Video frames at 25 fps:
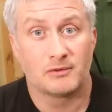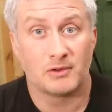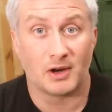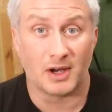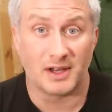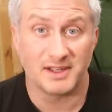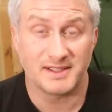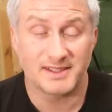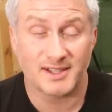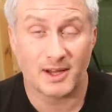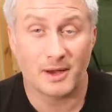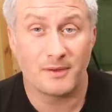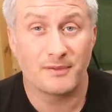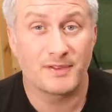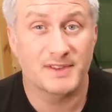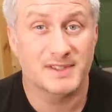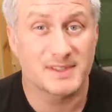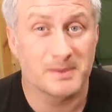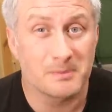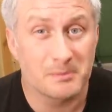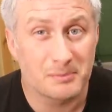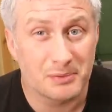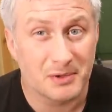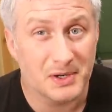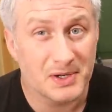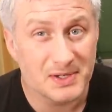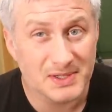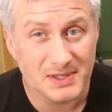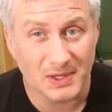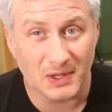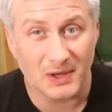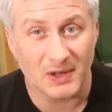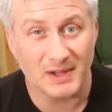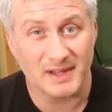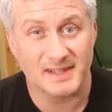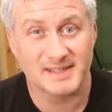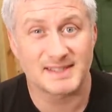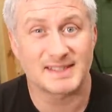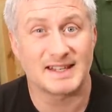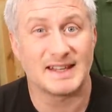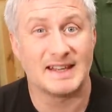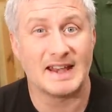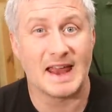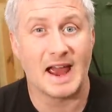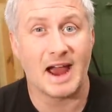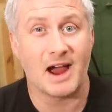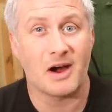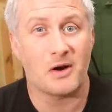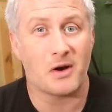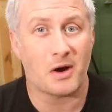Right, time for some brutal honesty
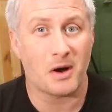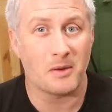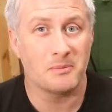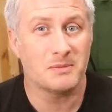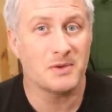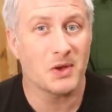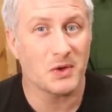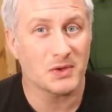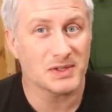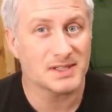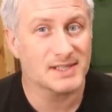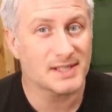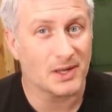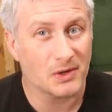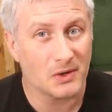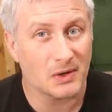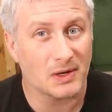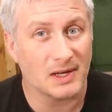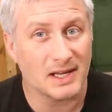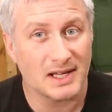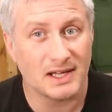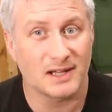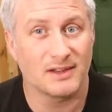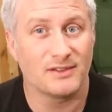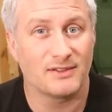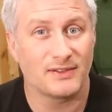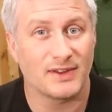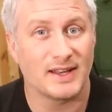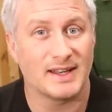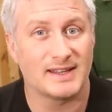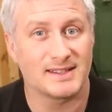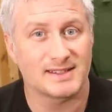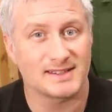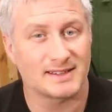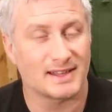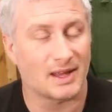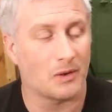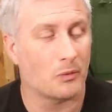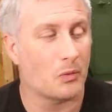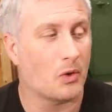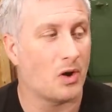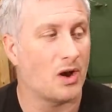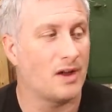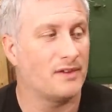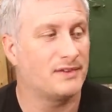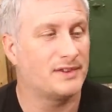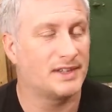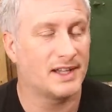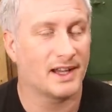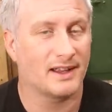now. I'm not totally convinced that what
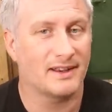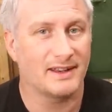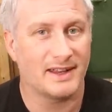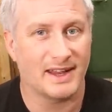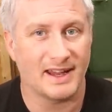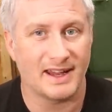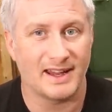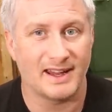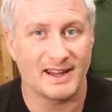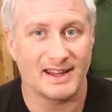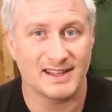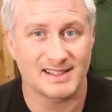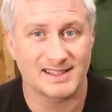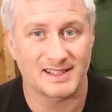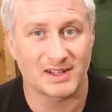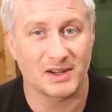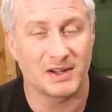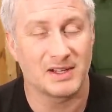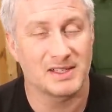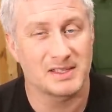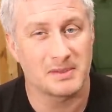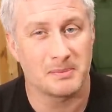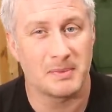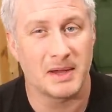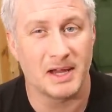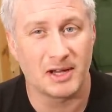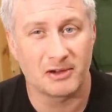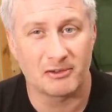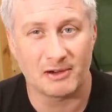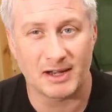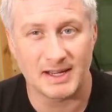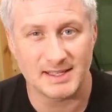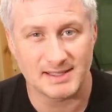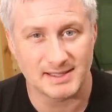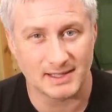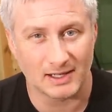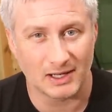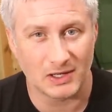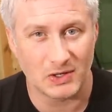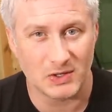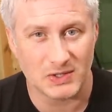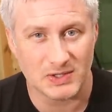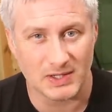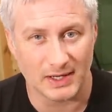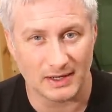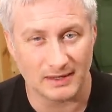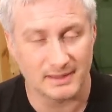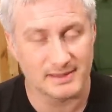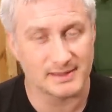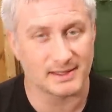I've done here is going to be a great
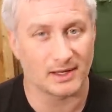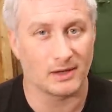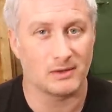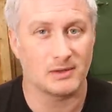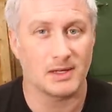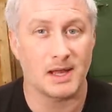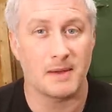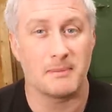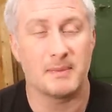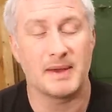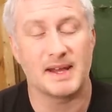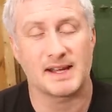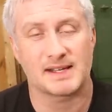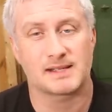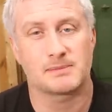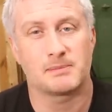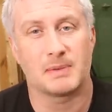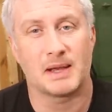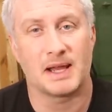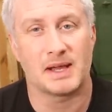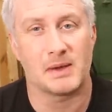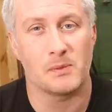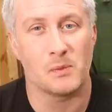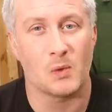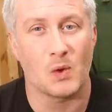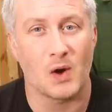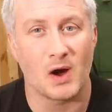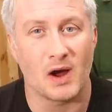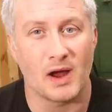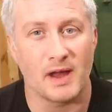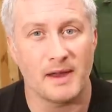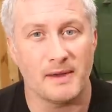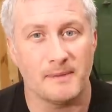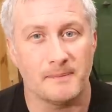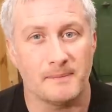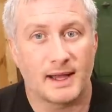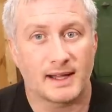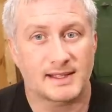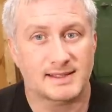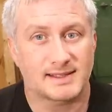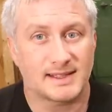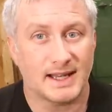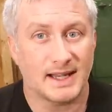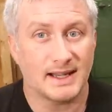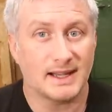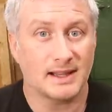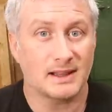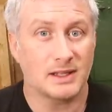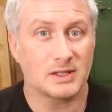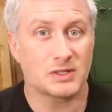solution, so let me explain why.
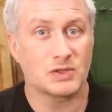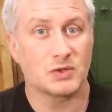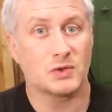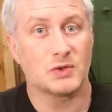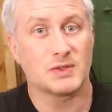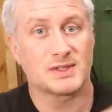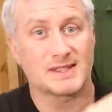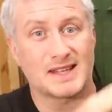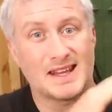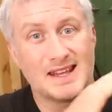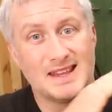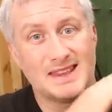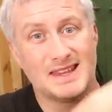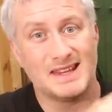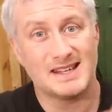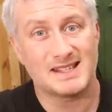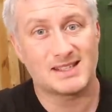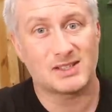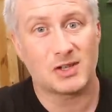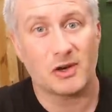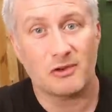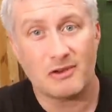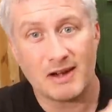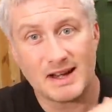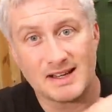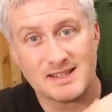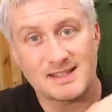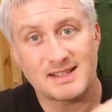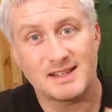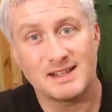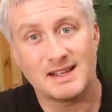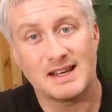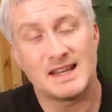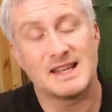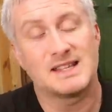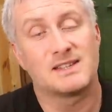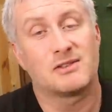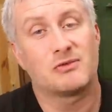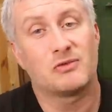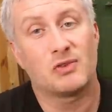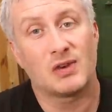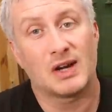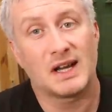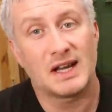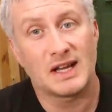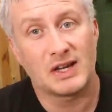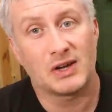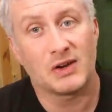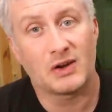Extending the jaws in this direction is a really